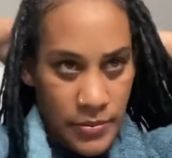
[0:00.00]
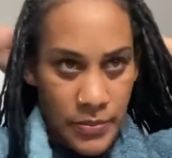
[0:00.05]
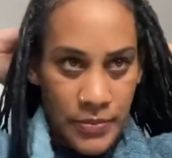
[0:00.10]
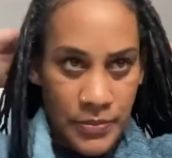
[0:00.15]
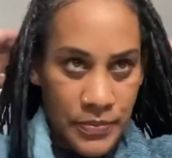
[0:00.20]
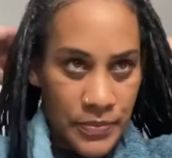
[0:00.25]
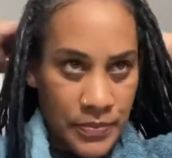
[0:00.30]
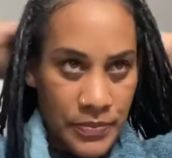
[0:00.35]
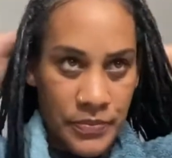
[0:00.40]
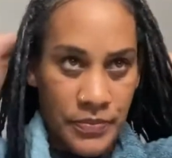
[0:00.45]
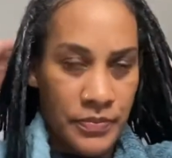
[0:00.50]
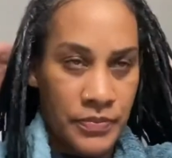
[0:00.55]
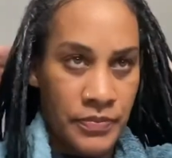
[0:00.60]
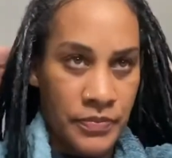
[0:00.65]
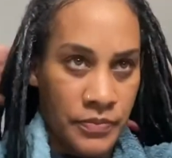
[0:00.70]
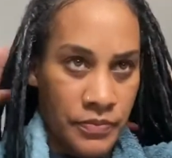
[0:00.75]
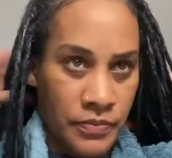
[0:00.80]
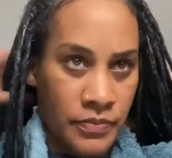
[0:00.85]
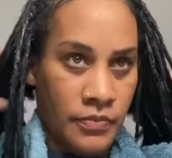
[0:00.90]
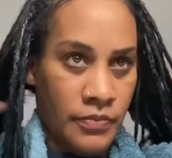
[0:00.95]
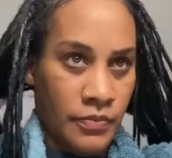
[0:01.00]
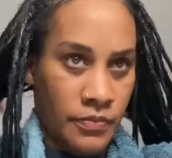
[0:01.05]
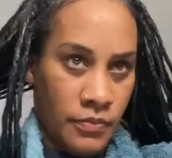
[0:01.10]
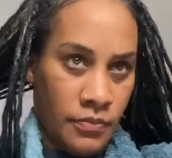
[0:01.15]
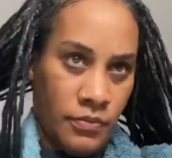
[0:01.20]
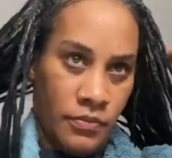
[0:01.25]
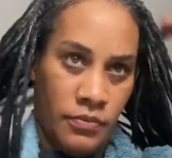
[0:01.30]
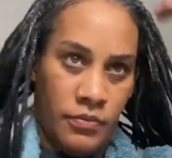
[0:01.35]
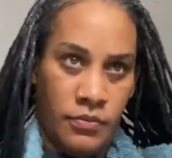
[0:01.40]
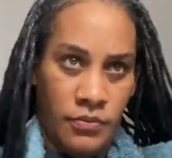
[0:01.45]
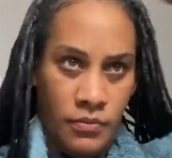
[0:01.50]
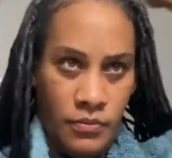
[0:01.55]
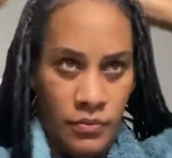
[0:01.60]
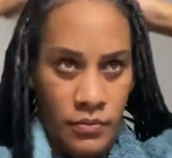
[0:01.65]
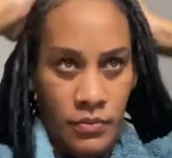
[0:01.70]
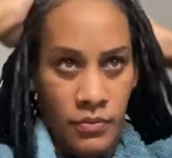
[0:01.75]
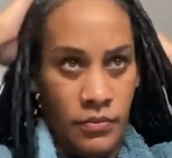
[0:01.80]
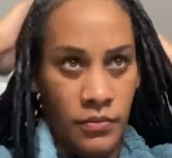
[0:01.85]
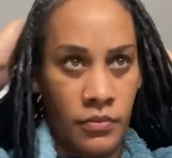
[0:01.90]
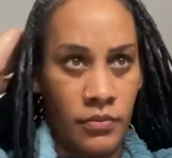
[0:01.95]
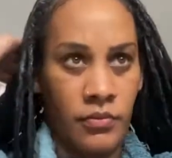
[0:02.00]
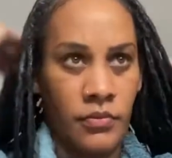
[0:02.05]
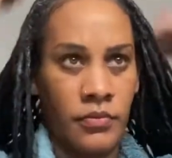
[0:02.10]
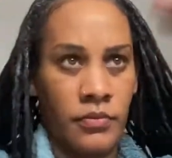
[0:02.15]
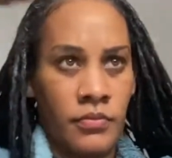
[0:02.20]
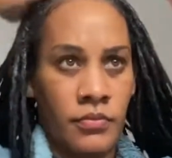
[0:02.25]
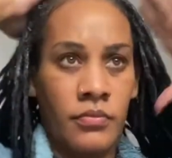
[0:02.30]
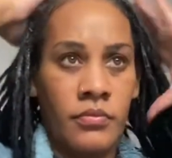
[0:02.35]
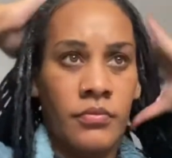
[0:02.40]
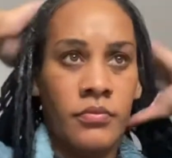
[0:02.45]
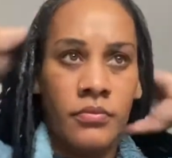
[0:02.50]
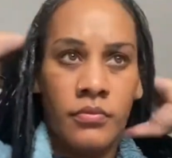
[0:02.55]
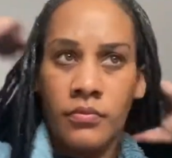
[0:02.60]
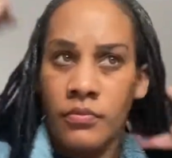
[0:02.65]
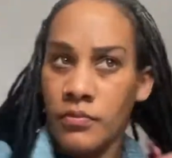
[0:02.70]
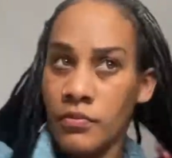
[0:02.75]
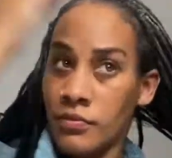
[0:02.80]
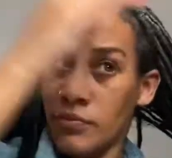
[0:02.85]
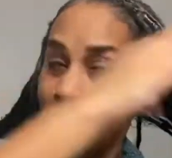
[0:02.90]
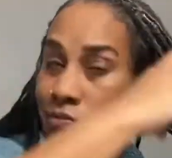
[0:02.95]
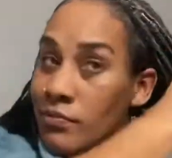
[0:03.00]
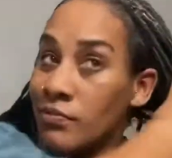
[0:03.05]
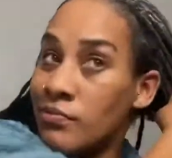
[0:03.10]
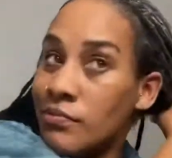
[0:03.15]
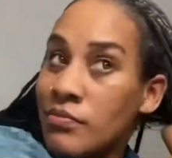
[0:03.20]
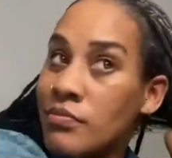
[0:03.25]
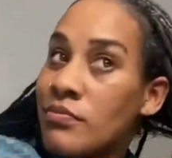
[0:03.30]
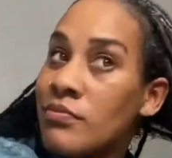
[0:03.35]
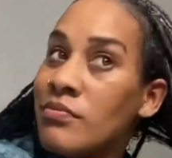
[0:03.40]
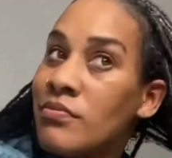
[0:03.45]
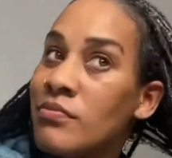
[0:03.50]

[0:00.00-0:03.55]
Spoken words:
No one is speaking in this clip.